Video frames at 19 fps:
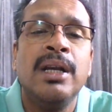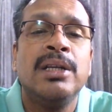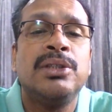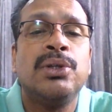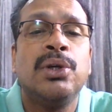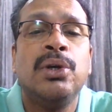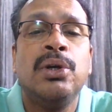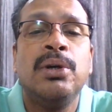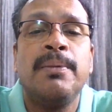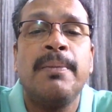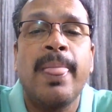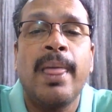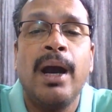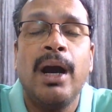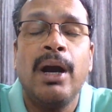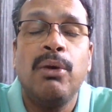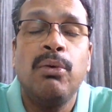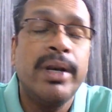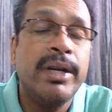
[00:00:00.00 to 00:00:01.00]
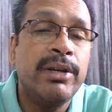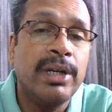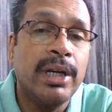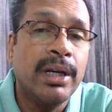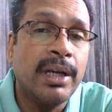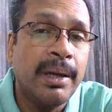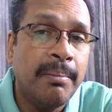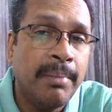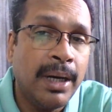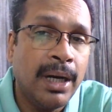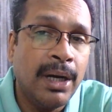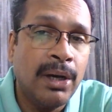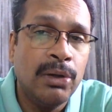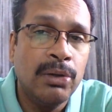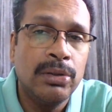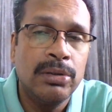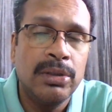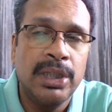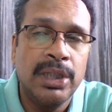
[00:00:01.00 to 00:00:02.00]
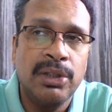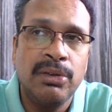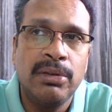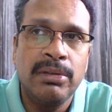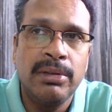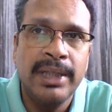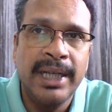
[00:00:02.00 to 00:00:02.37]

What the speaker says: So when you talk about, you know,